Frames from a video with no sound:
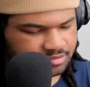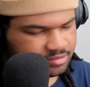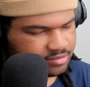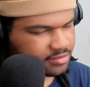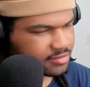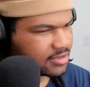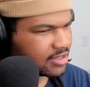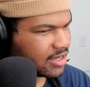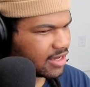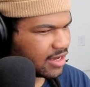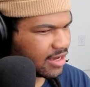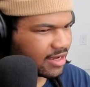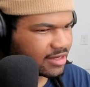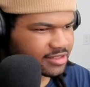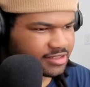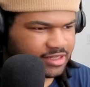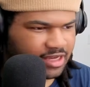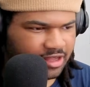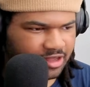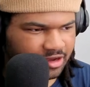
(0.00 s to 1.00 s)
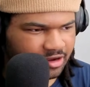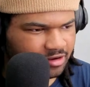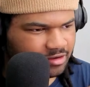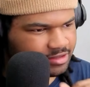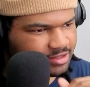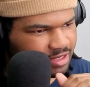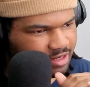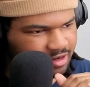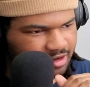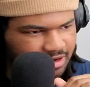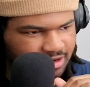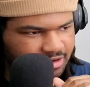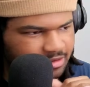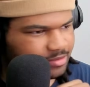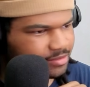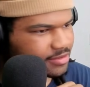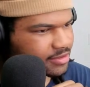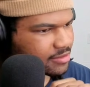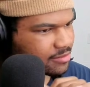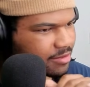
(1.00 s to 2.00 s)
Yeah, just how that goes, like higher
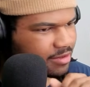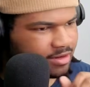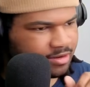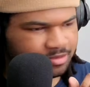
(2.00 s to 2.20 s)
as well.